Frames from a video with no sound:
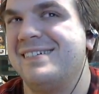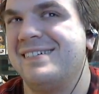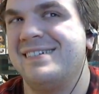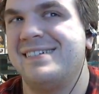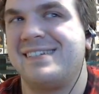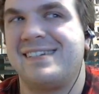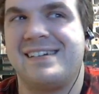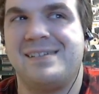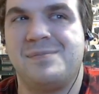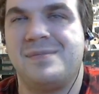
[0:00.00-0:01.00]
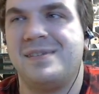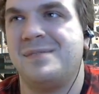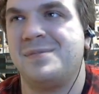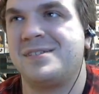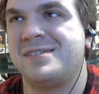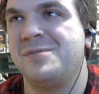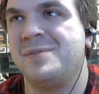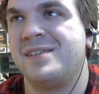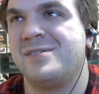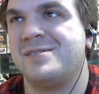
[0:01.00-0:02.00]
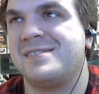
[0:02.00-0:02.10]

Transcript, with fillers: i but I'm, assuming hash,